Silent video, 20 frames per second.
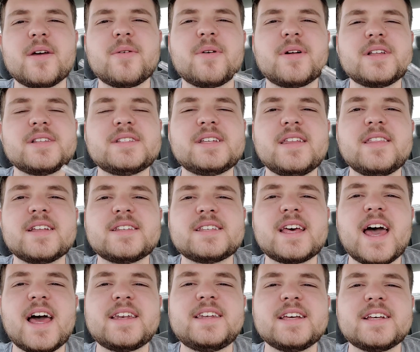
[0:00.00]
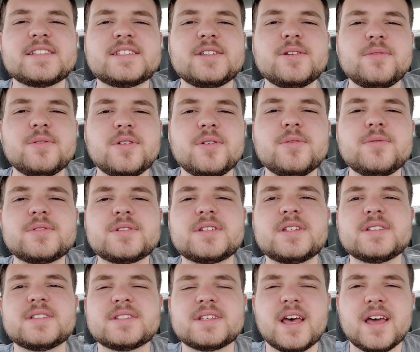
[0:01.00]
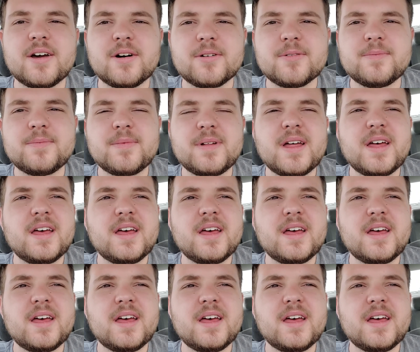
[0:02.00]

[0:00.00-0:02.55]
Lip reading: They want to see the tactics you use to sell.